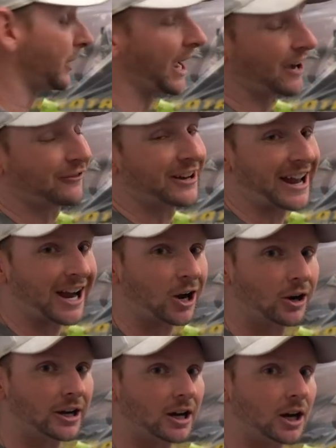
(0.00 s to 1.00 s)
we have an
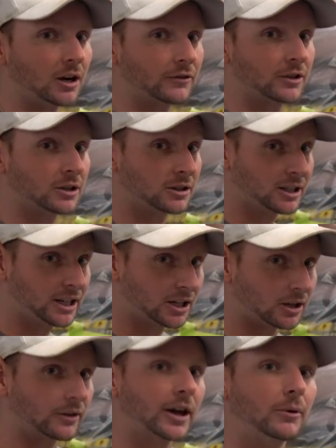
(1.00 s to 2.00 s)
area of
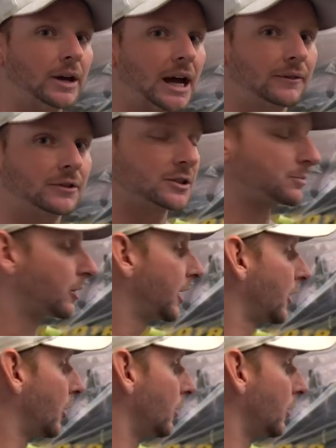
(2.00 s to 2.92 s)
clear that we have to spray